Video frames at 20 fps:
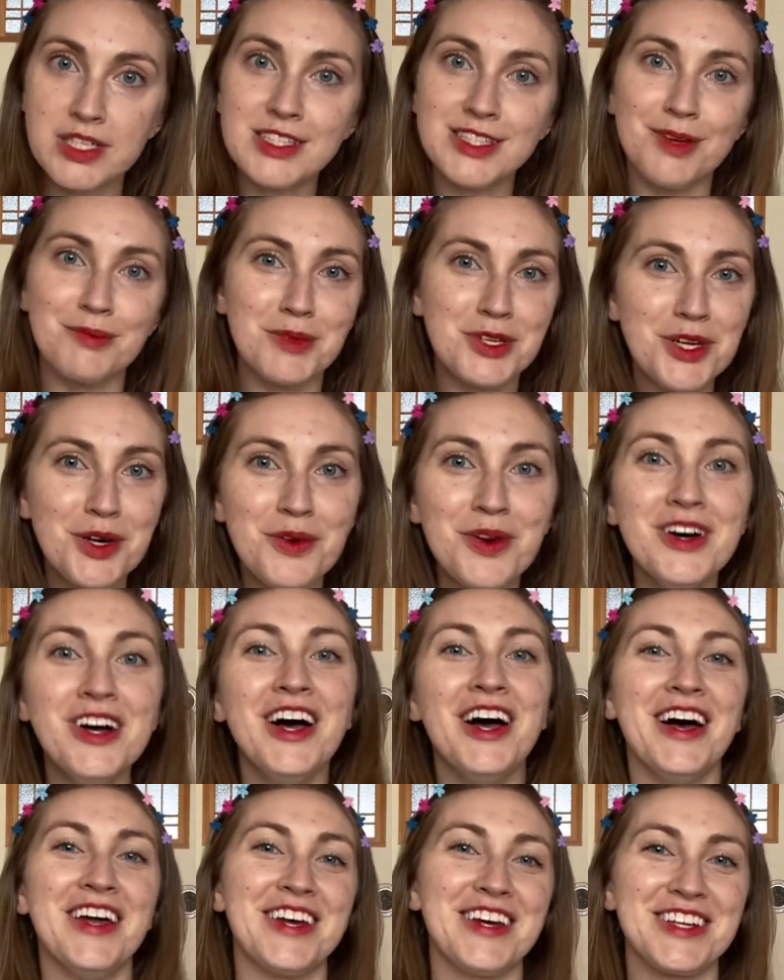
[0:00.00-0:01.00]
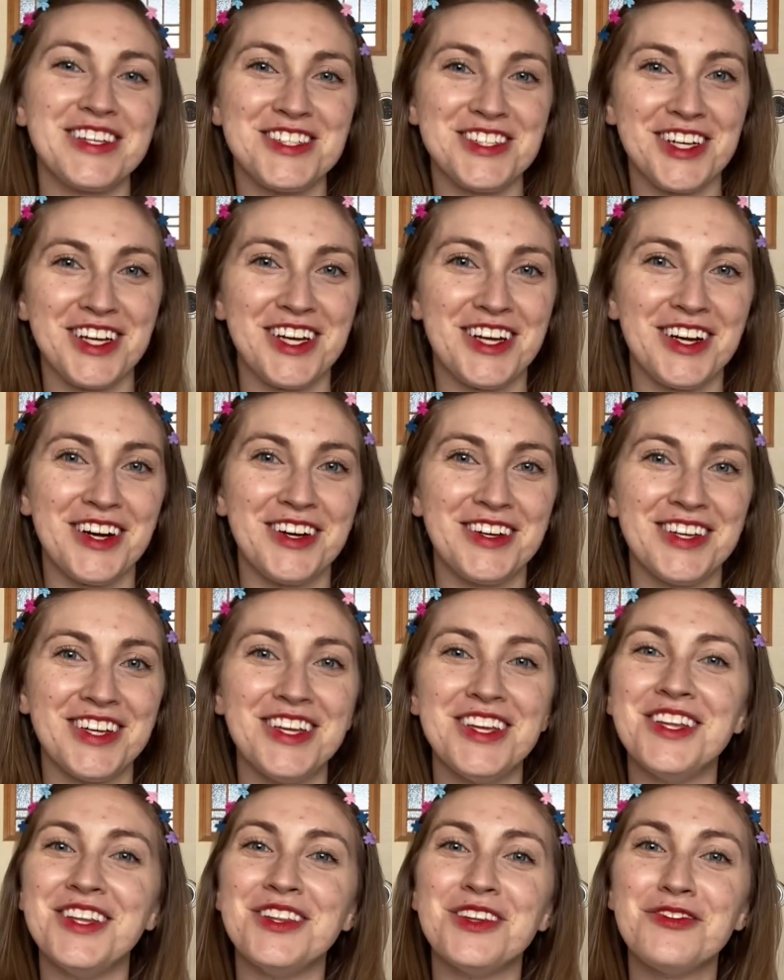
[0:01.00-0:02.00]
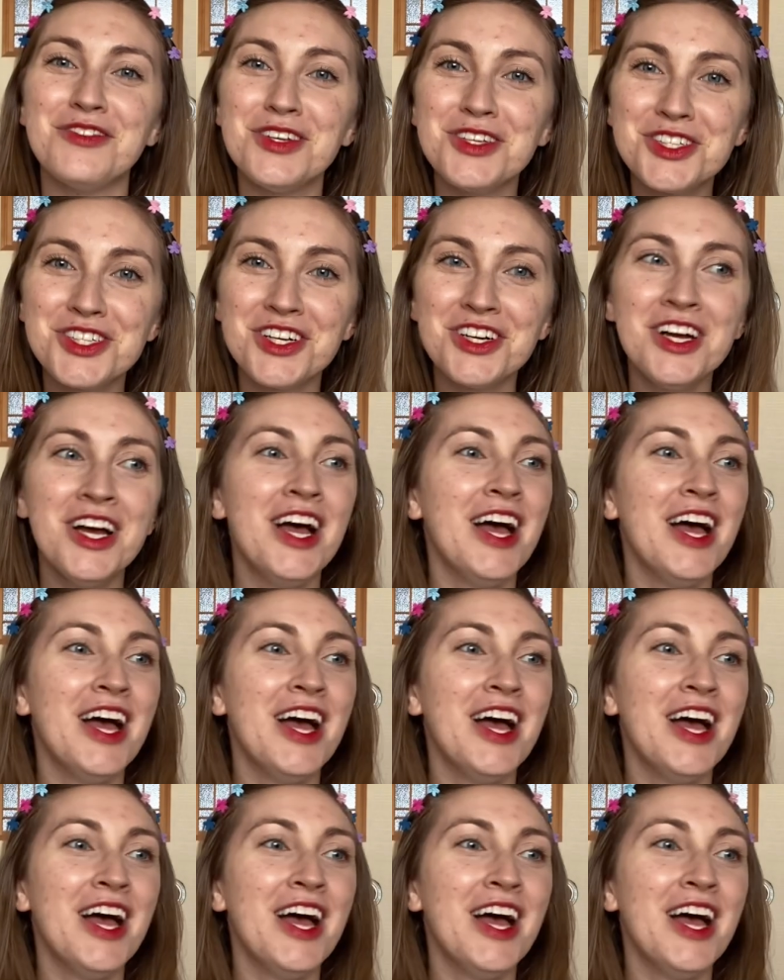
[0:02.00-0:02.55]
let me know and I can check it out in the future.